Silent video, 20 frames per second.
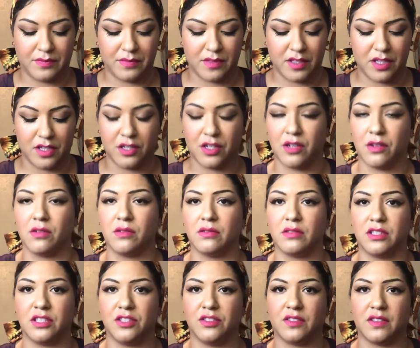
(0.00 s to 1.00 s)
you know,
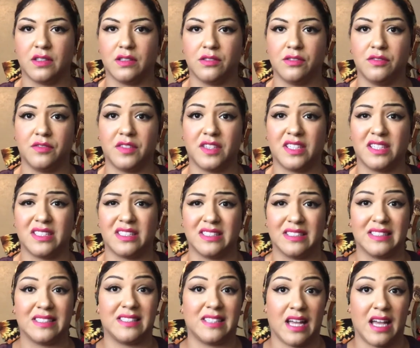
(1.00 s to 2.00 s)
use a loofah
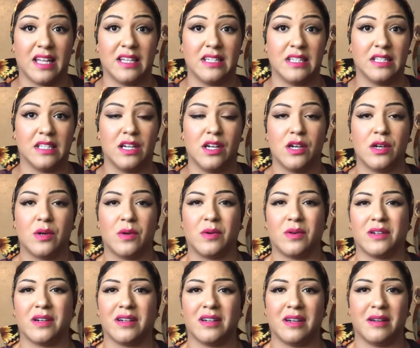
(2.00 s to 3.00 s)
instead,
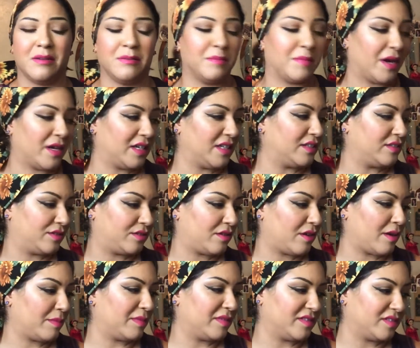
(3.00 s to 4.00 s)
or a body
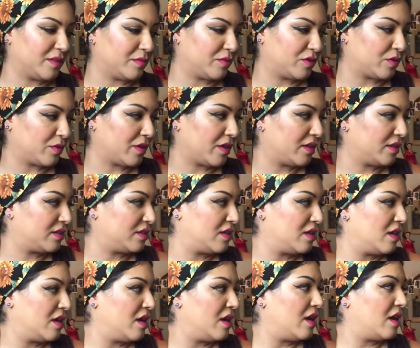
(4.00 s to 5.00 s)
scrub of some sort.
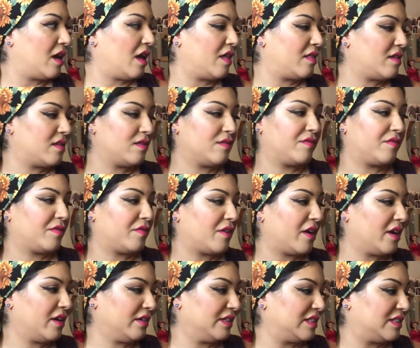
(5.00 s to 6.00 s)
And then the
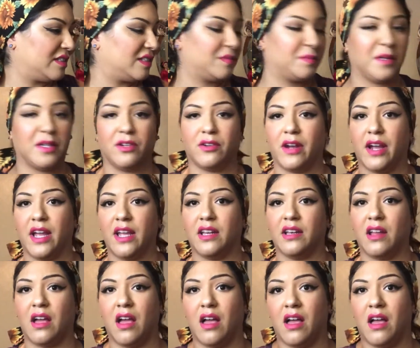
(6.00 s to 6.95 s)
fragrance has been great.